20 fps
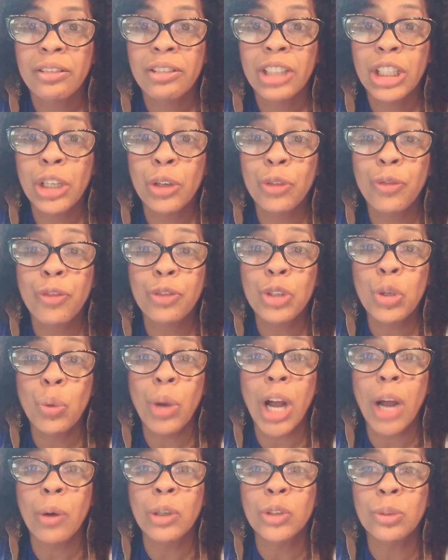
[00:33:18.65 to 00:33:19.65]
You're 2
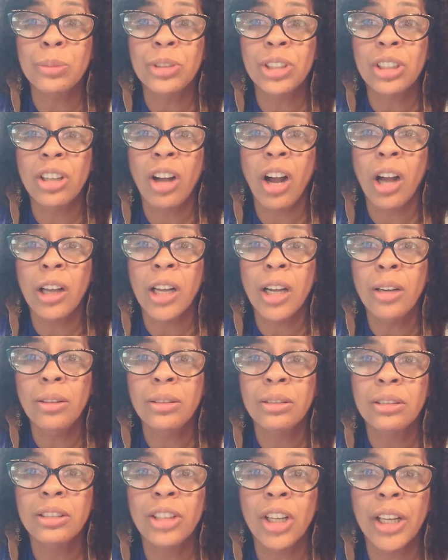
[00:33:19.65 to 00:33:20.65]
hours from Chicago.
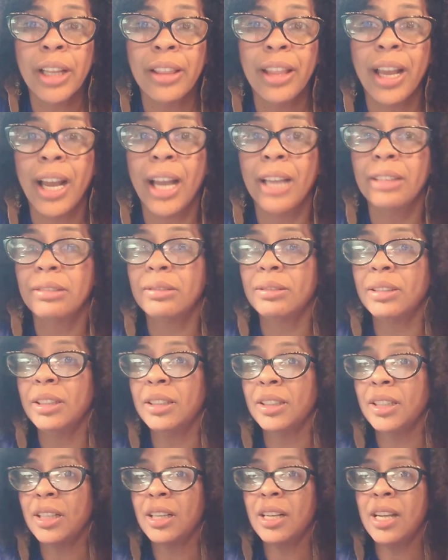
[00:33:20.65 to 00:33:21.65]
Look at that.
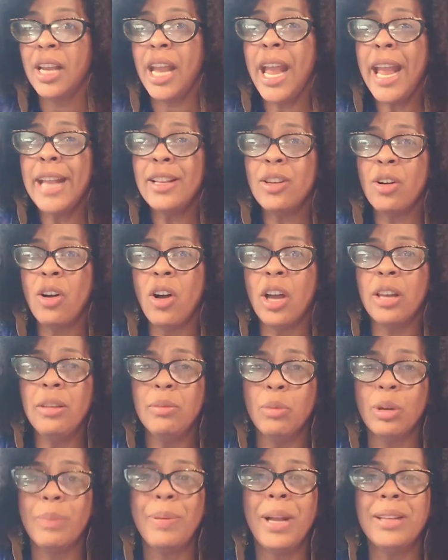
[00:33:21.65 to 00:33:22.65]
Hey,
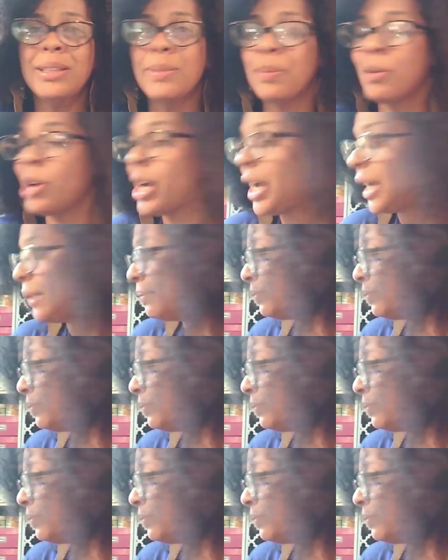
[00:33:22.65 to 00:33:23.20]
Dawn, we're about to pray.